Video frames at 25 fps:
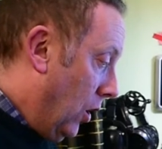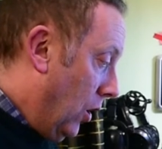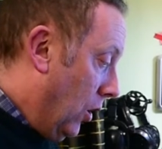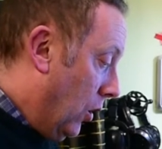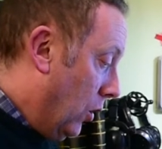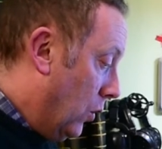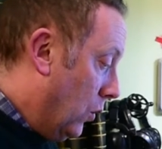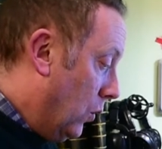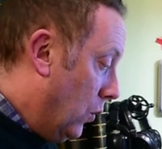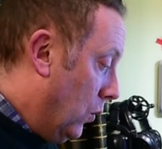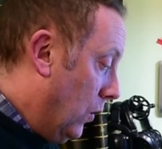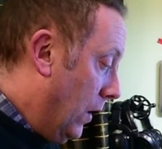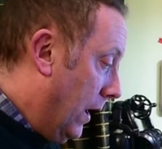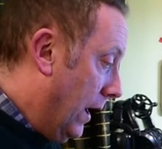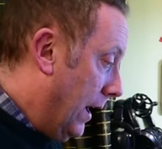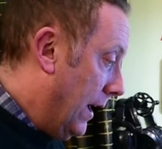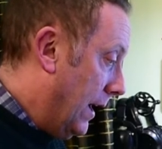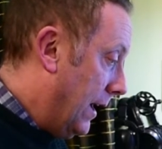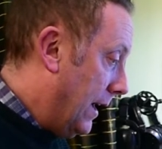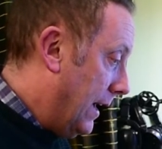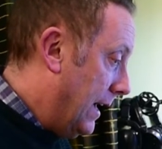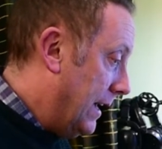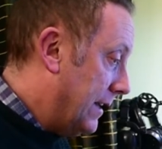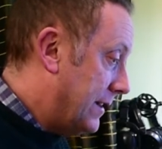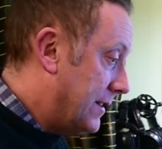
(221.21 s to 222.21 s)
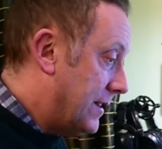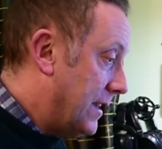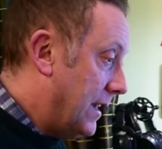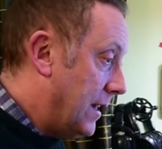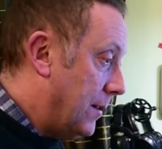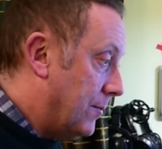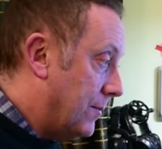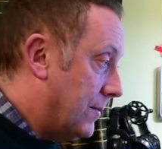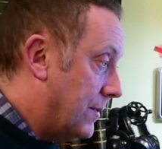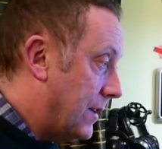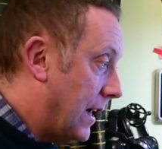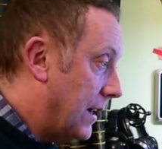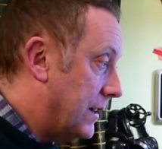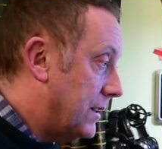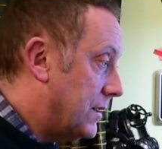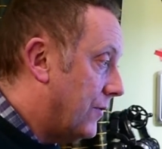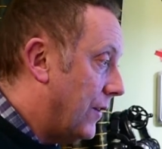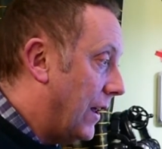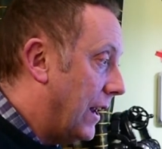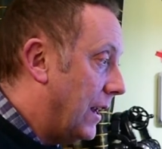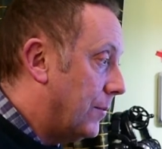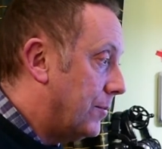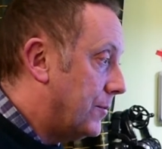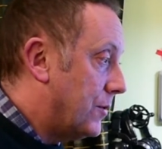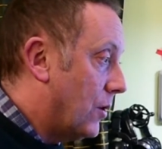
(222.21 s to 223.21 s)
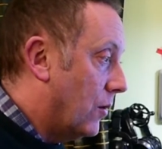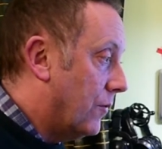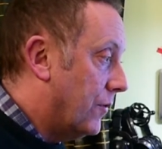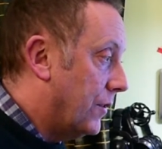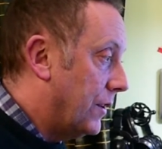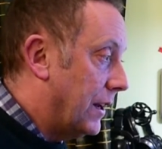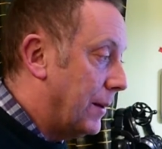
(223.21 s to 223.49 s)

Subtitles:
who, it seemed, had developed over